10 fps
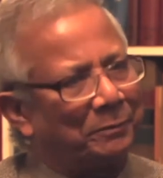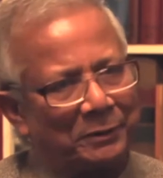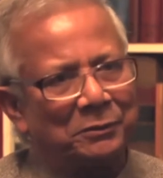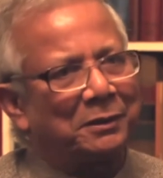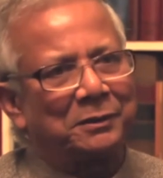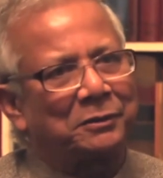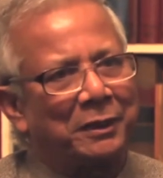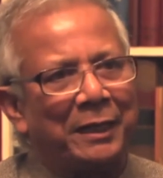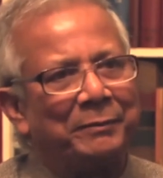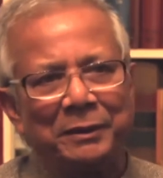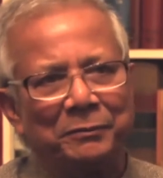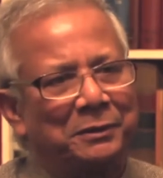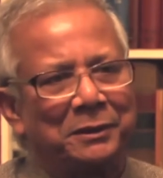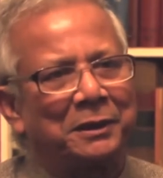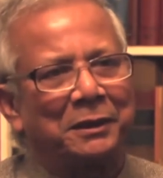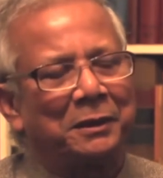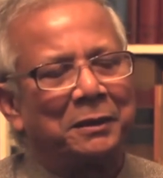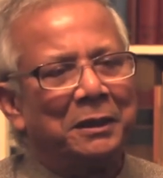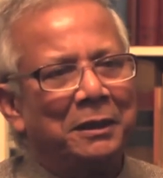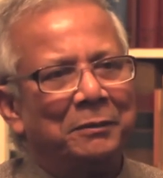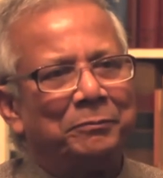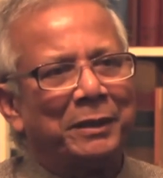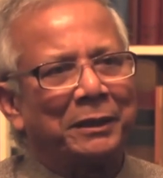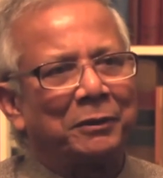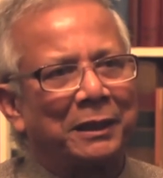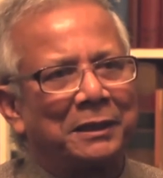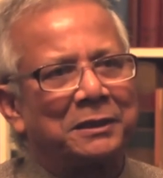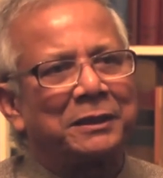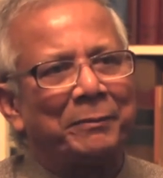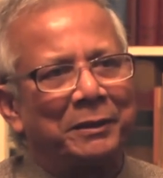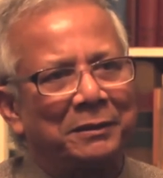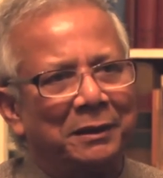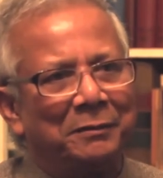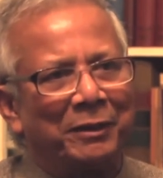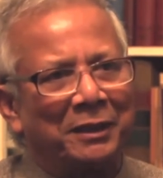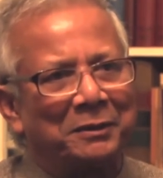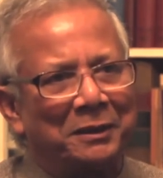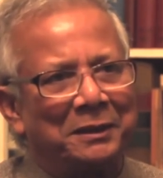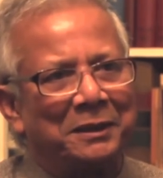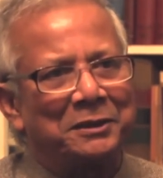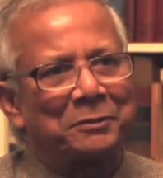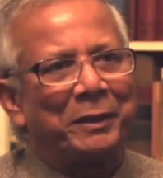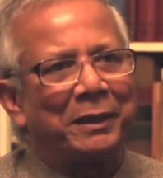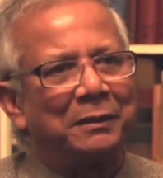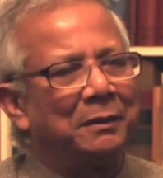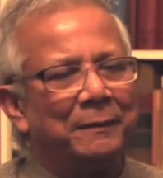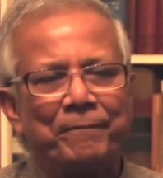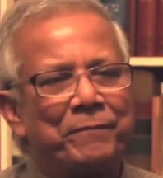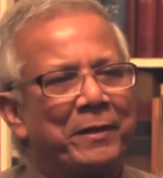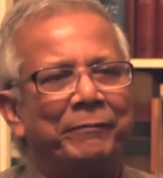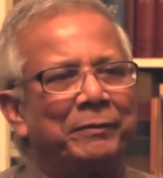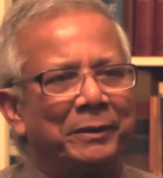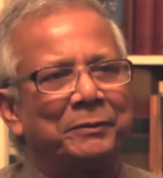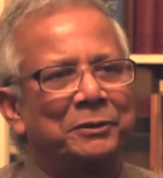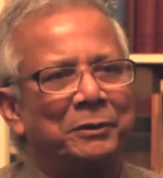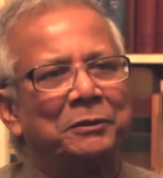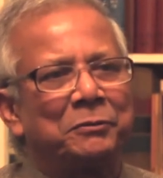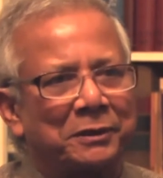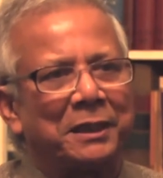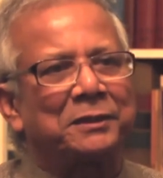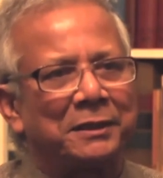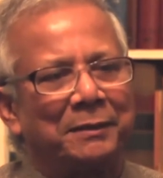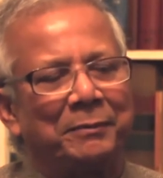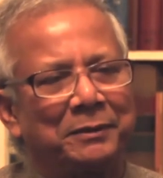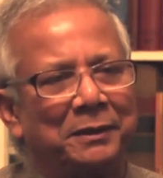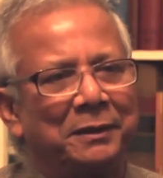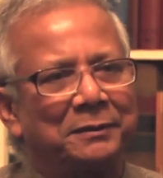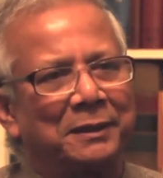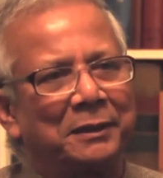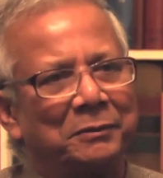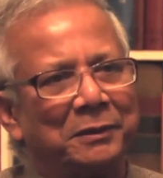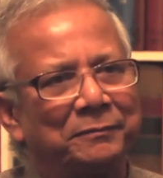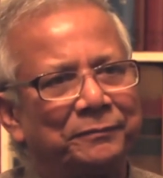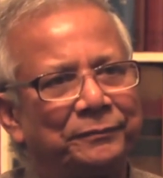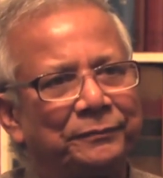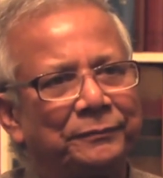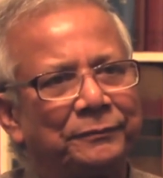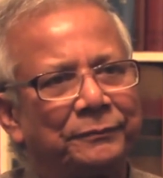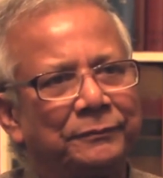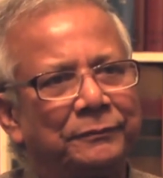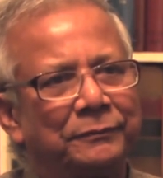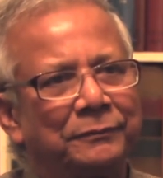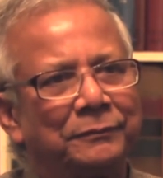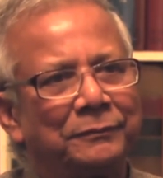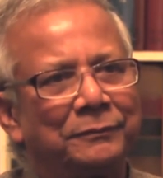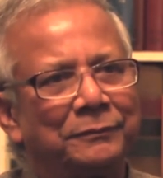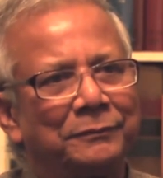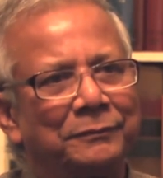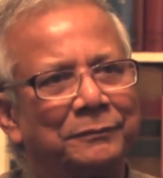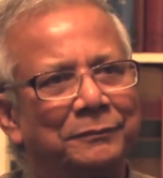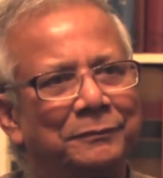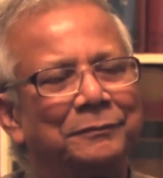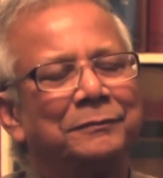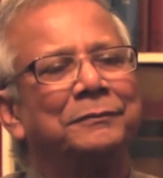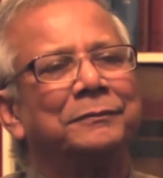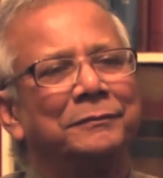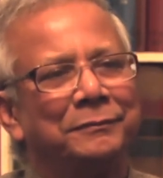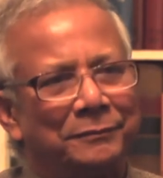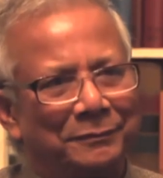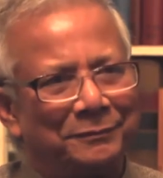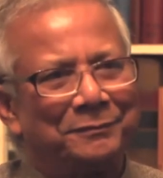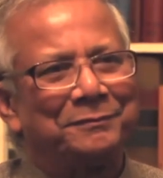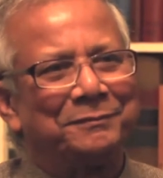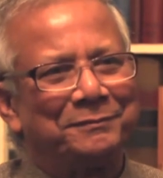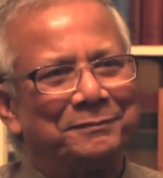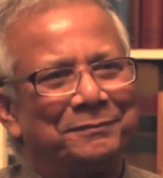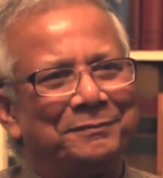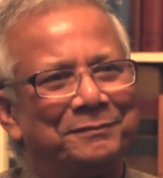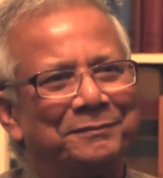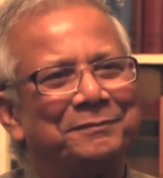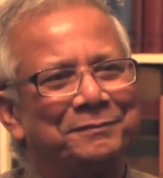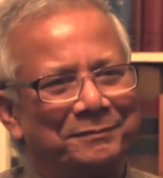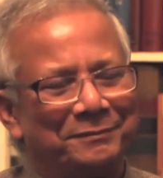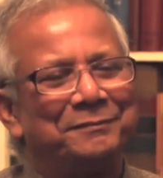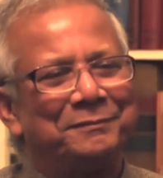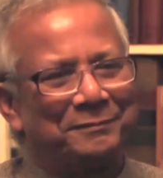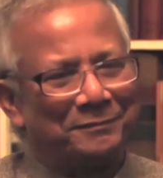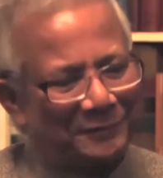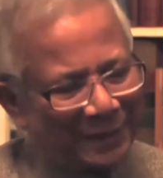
picture is thriving. We just had a microcredit summit in Valladolid in Spain. Everybody was so enthusiastic about the things they're doing. Very good. Professor Yunus, thank you for your time, and we wish you all the best of luck with all your initiatives.